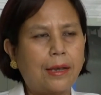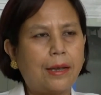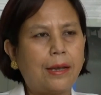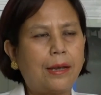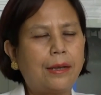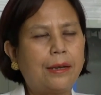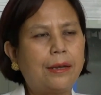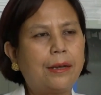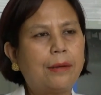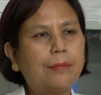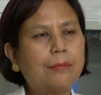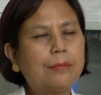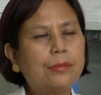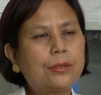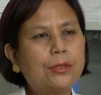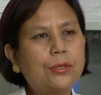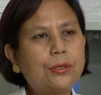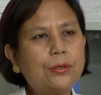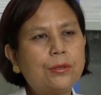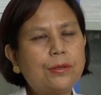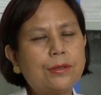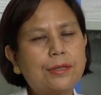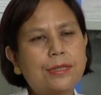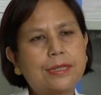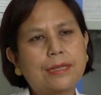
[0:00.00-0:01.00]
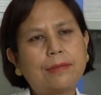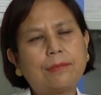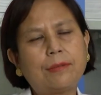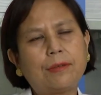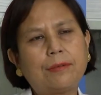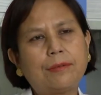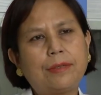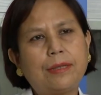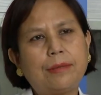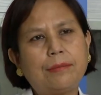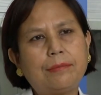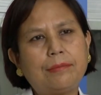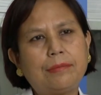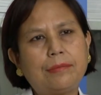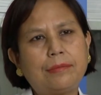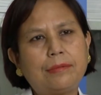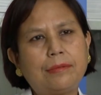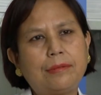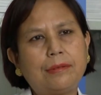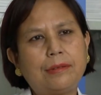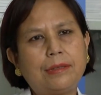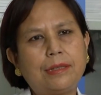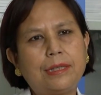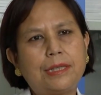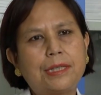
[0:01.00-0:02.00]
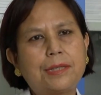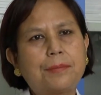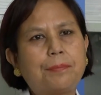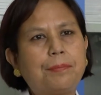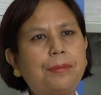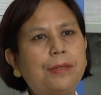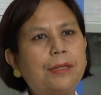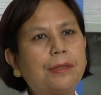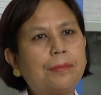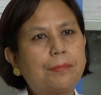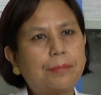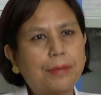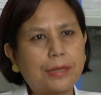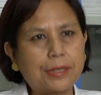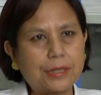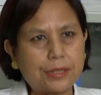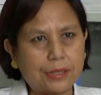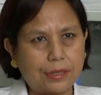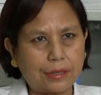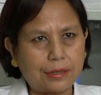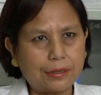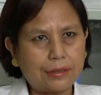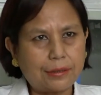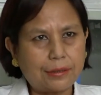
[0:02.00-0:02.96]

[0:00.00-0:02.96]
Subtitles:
And number two, some of them, it's peer pressure.